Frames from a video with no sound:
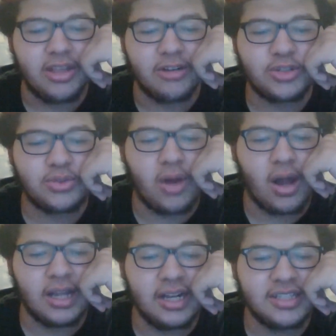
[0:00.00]
strong
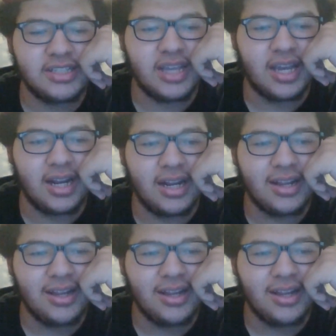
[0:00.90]
and insane.